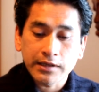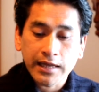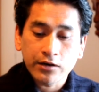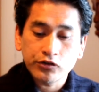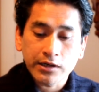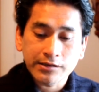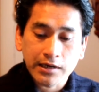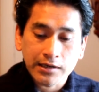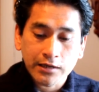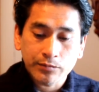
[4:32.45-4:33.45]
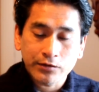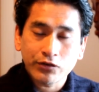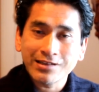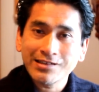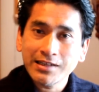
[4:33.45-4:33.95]
energy that's not allowed to be
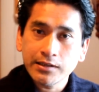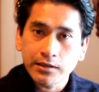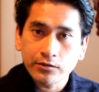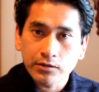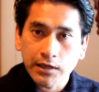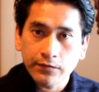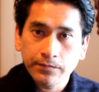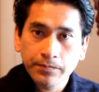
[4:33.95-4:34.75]
transcended into love.